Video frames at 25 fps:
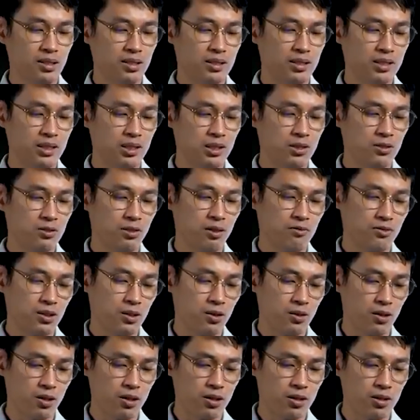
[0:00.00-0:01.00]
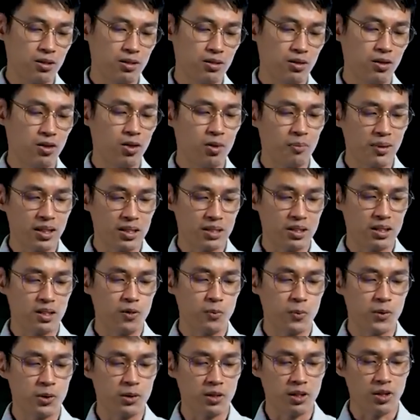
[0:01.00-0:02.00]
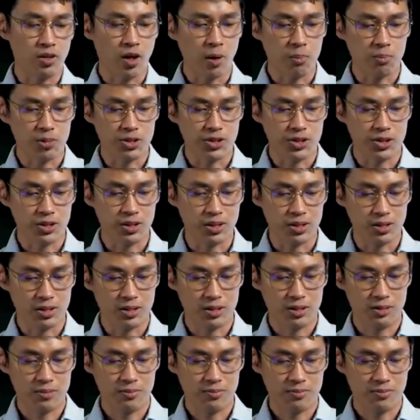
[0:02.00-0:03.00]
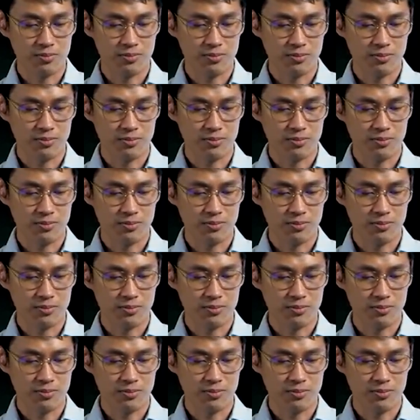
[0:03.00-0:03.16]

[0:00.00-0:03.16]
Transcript: The zeal of the Lord Almighty will accomplish this.